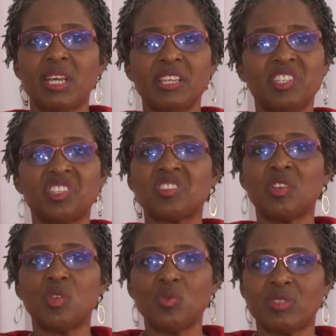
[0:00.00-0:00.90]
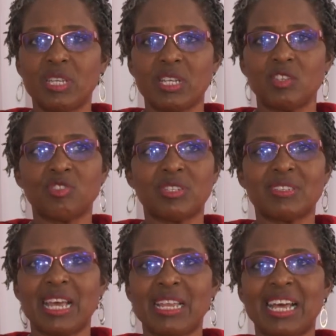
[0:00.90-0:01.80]
They just lose the
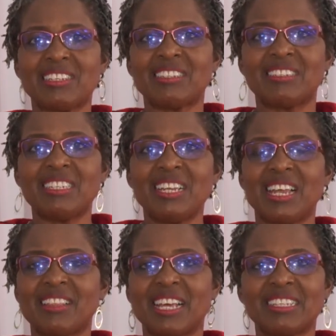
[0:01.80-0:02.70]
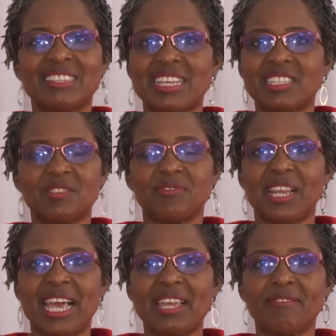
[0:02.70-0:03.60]
interest and that zeal and that zest for
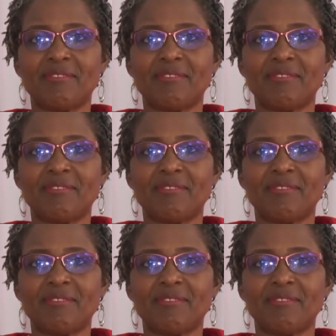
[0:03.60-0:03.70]
life.